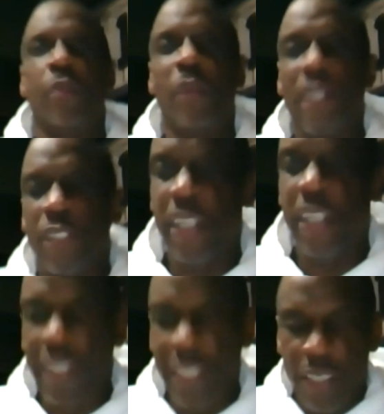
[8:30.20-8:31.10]
in spring
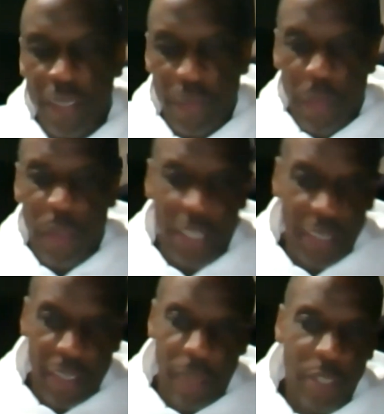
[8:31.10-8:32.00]
training that year. Remember,
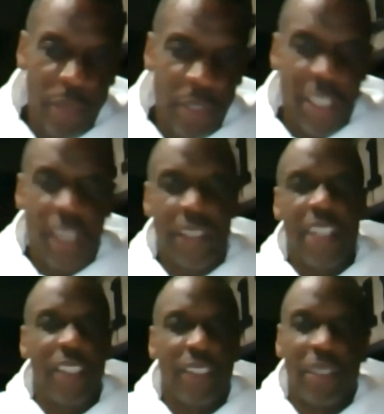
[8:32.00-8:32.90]
him and Keith
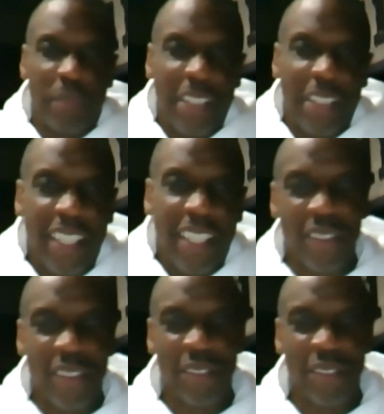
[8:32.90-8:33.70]
got into a big thing,